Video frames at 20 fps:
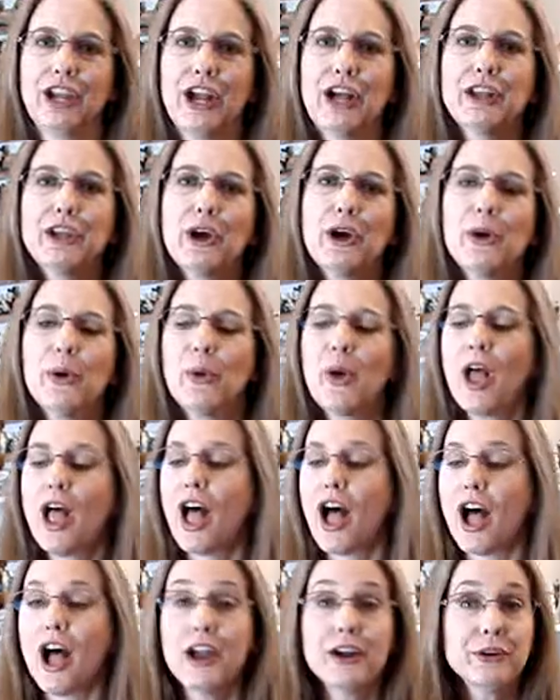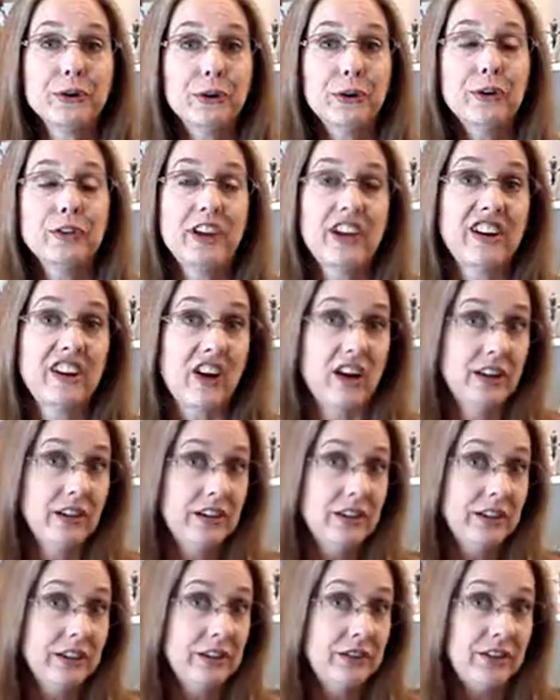Hello, I heard that ugly